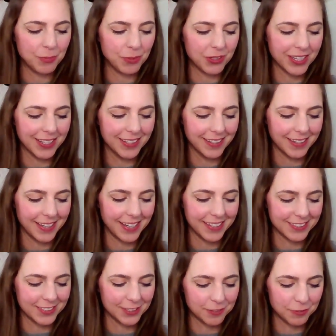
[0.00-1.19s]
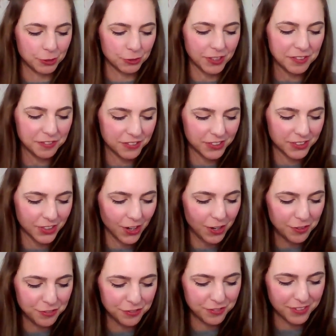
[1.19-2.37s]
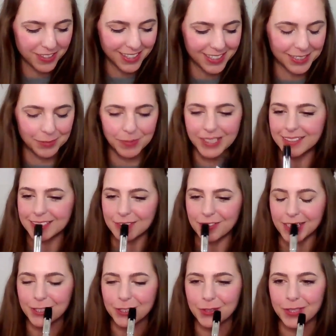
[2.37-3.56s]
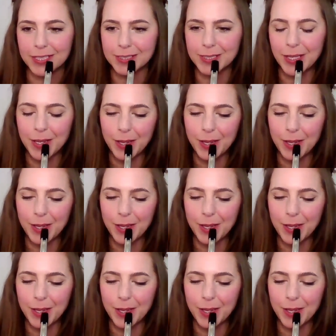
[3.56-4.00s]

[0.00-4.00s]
put in, it sort of drifts off a little bit. See if I can do this.